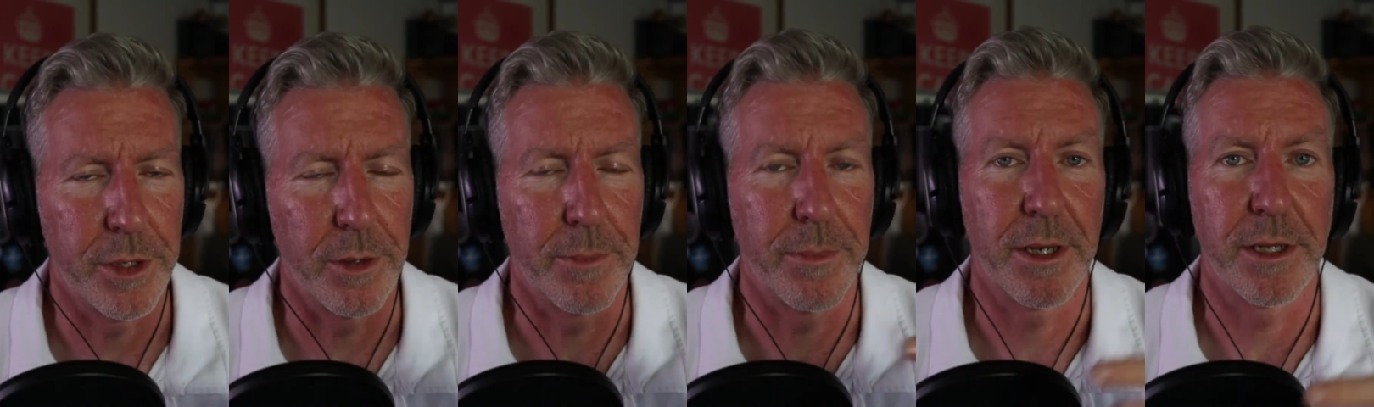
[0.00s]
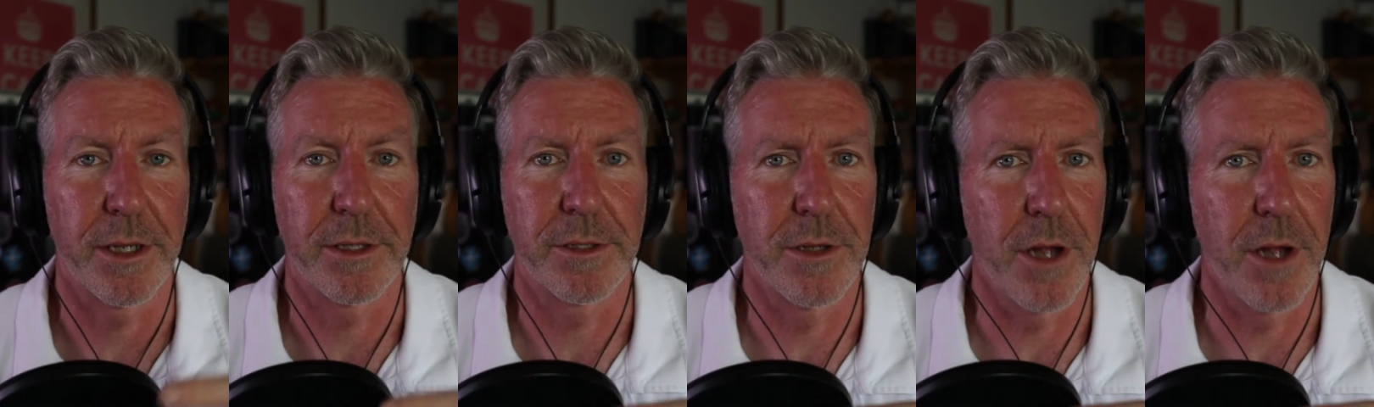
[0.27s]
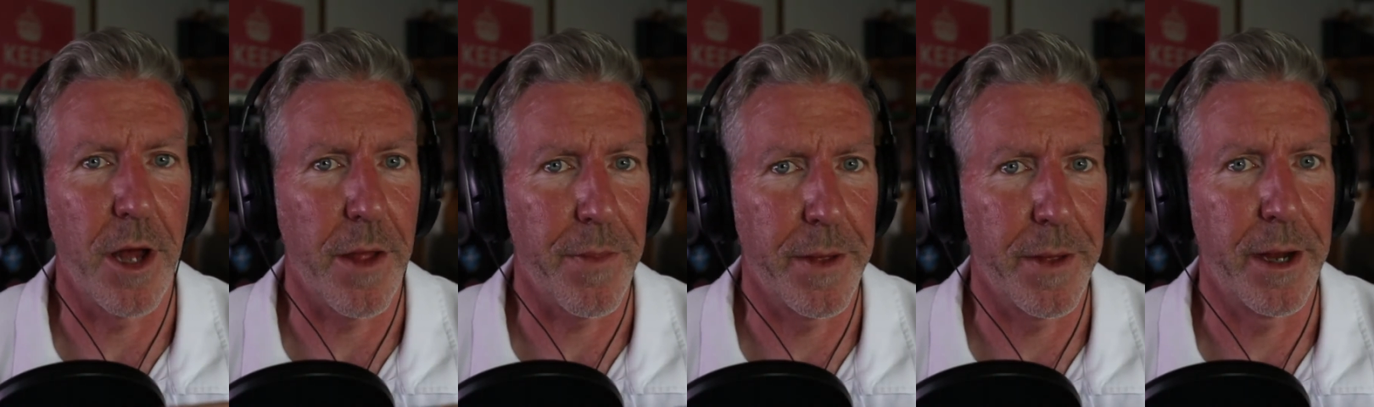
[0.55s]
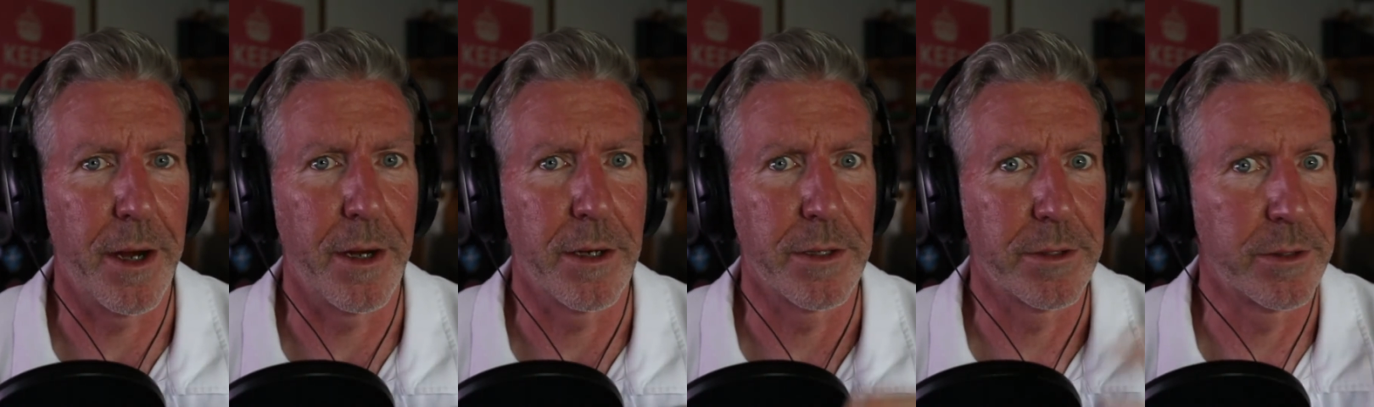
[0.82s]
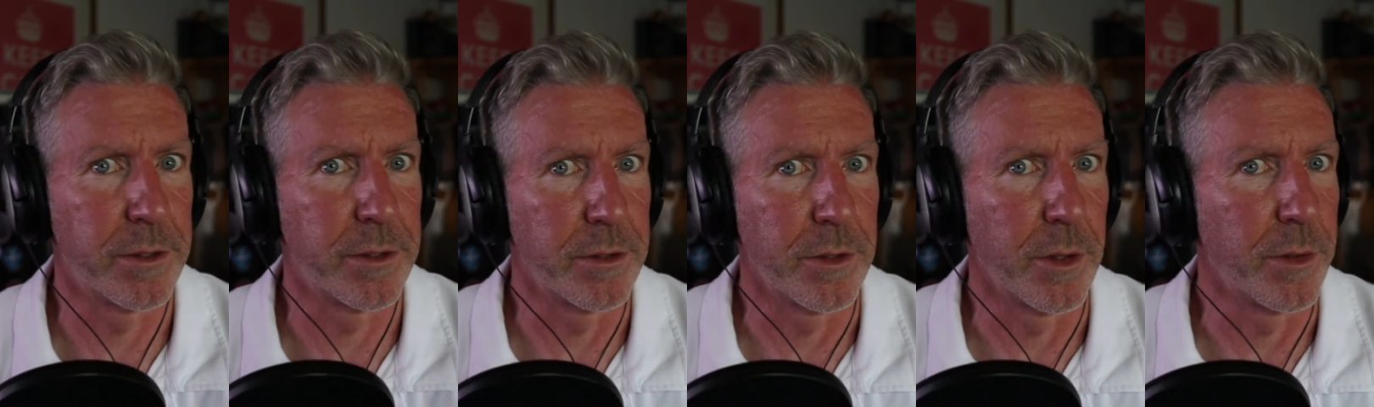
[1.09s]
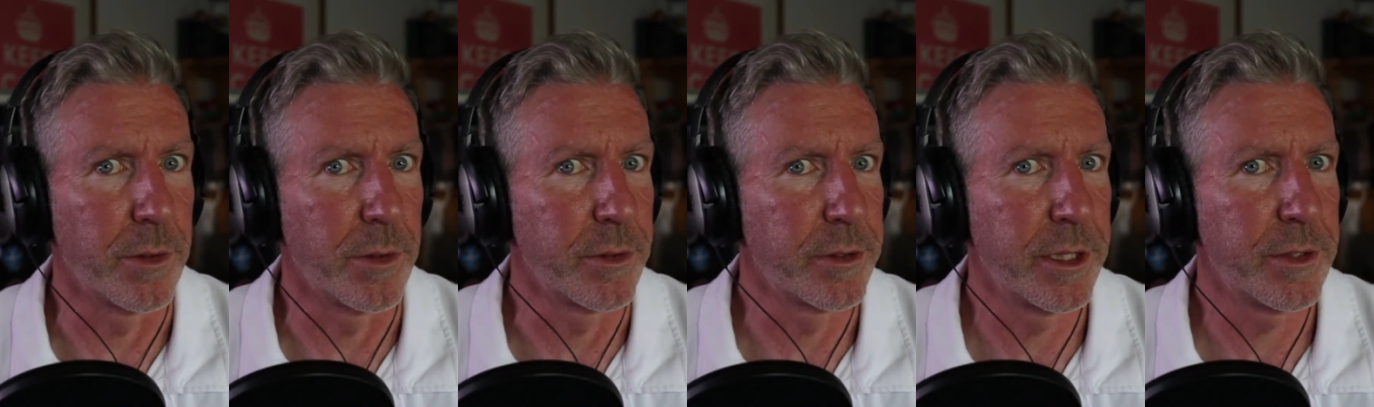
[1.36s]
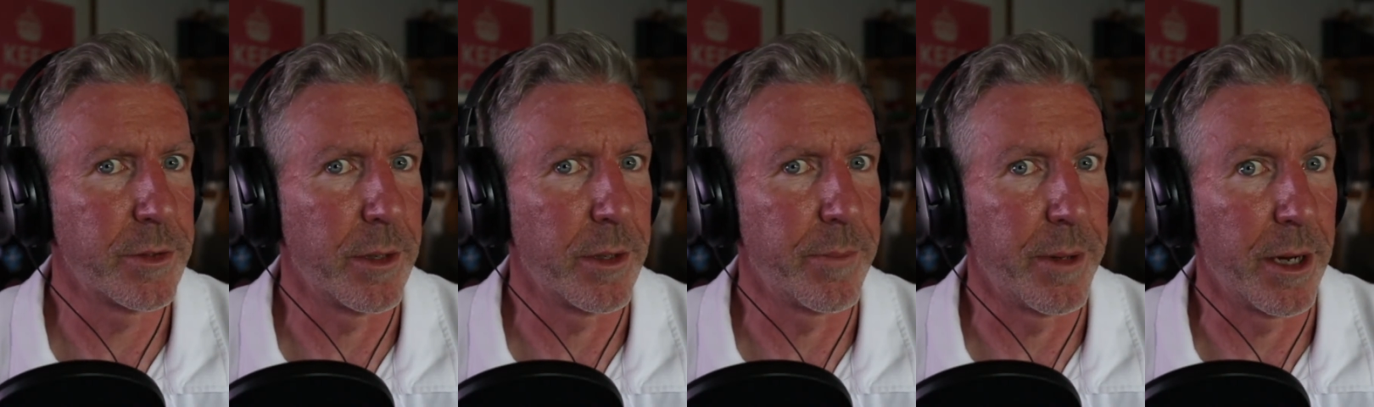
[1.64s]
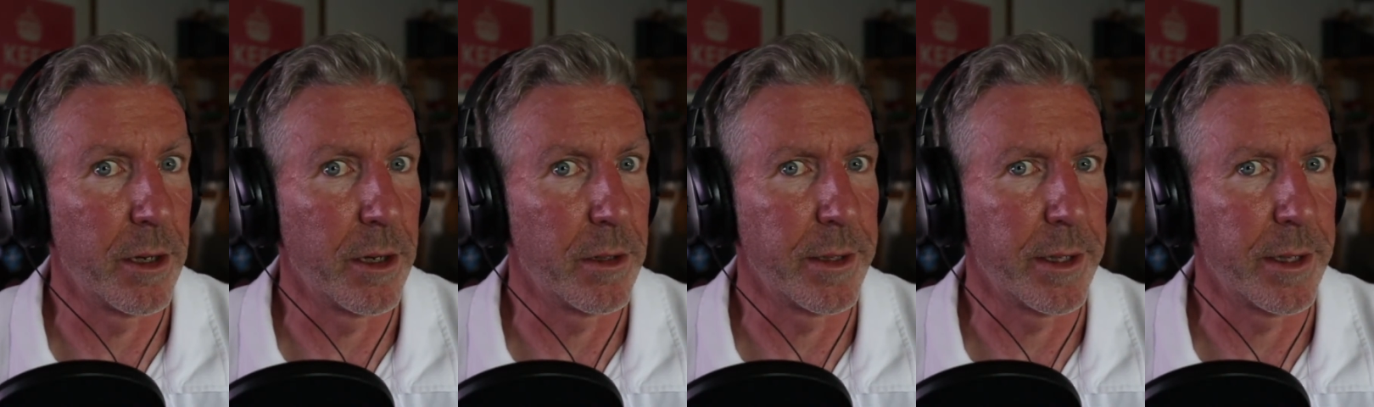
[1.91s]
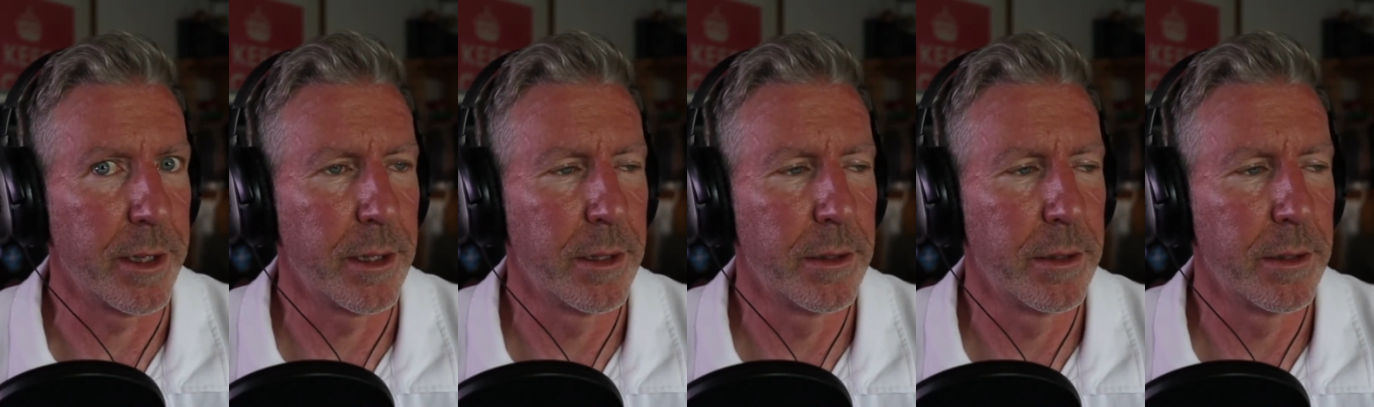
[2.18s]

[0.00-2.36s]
but it's not there. There's no Citra apparently.